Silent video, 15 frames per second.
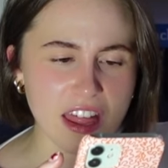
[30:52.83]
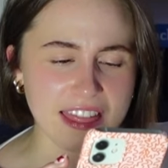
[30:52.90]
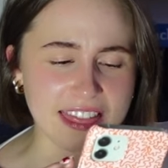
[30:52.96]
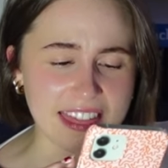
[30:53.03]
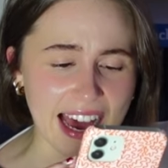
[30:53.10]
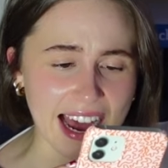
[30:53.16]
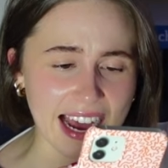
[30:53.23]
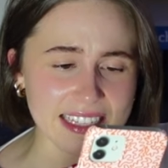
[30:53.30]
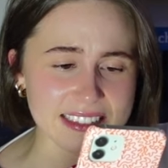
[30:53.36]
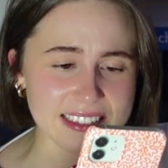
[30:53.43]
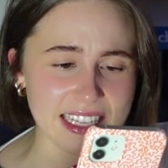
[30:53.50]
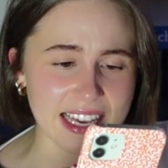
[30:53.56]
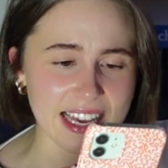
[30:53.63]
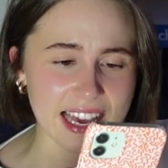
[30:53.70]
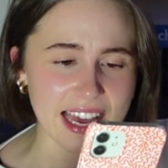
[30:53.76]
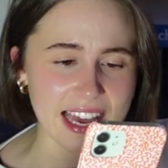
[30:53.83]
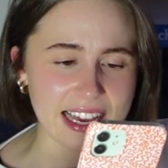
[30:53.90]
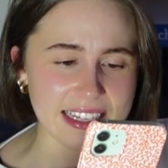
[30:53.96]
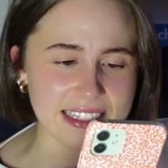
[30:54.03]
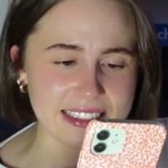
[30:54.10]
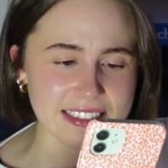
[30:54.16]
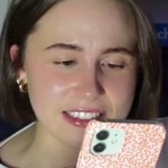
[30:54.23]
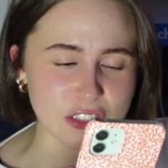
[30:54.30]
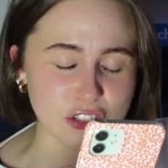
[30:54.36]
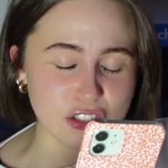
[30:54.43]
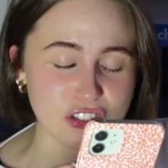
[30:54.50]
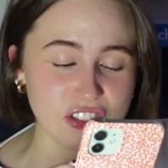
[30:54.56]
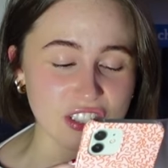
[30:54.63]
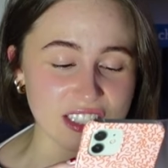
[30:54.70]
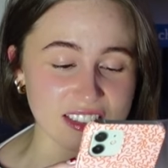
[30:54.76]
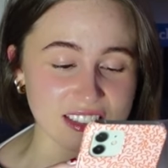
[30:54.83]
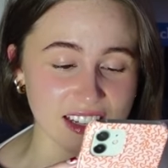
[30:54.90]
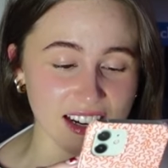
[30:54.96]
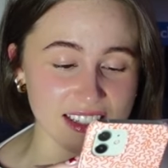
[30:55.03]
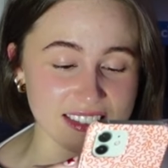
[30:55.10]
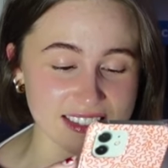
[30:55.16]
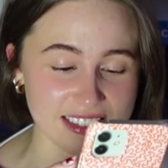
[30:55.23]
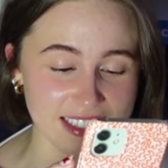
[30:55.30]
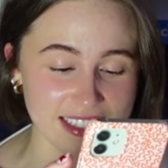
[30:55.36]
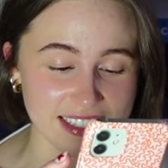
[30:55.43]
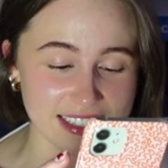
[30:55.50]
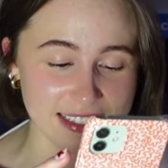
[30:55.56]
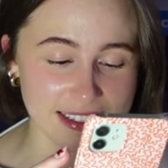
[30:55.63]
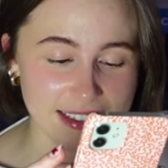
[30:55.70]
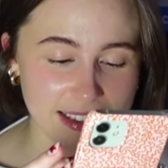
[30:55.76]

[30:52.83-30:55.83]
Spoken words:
That is disgusting.